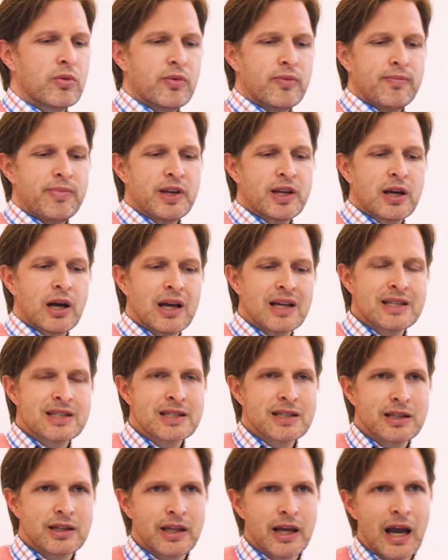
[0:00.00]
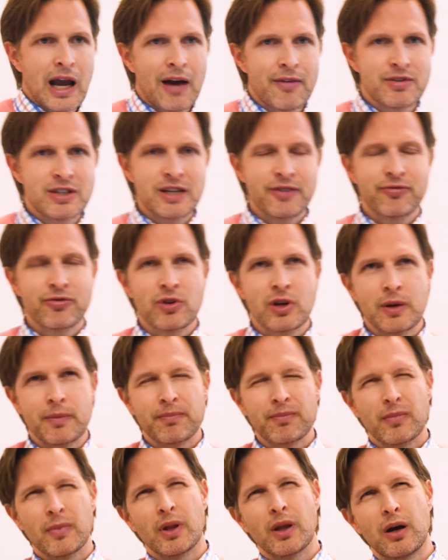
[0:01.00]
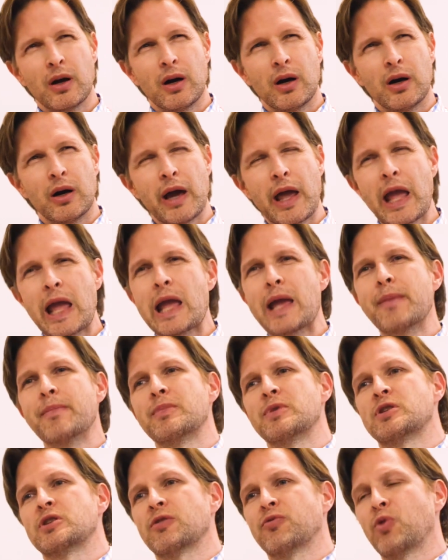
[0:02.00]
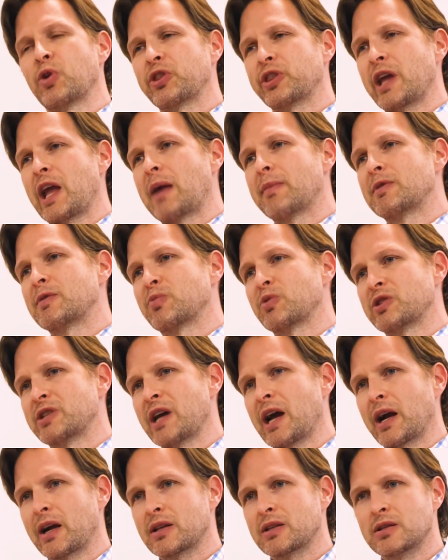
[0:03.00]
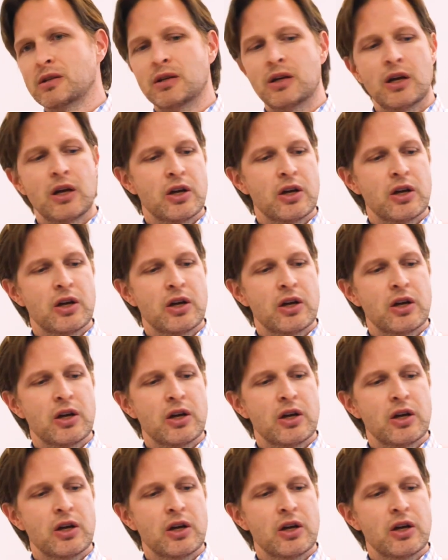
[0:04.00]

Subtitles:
Because they have different aims of what they aim to protect.